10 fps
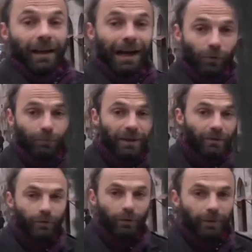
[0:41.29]
How will be
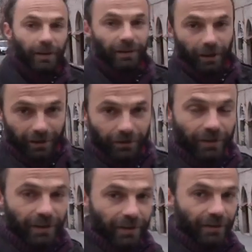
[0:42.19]
Europe in
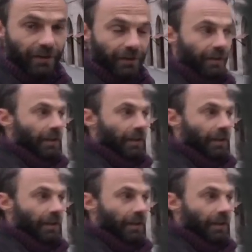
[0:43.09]
100 years?